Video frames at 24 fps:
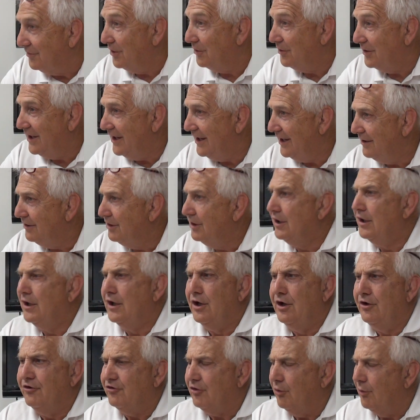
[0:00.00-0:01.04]
Okay?
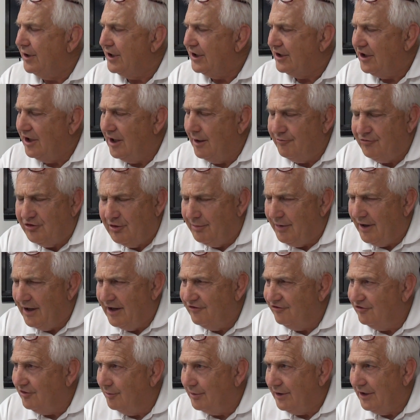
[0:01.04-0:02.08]
So when it comes to
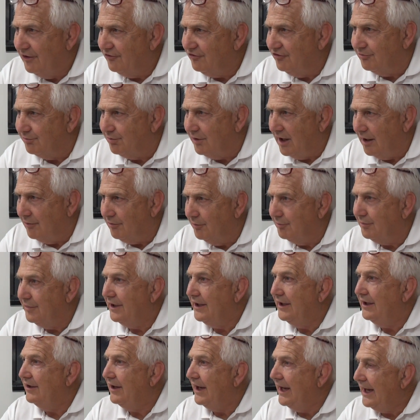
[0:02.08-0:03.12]
buying somebody else's problem,
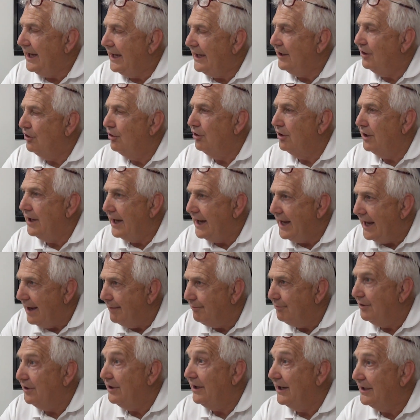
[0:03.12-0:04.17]
it ain't going to
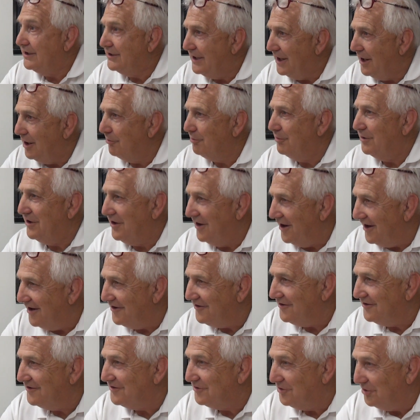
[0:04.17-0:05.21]
happen at Galpin
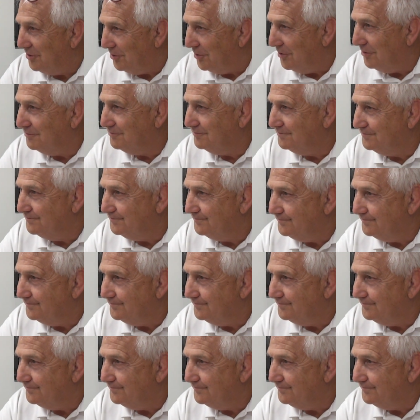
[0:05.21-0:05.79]
Honda. Cool?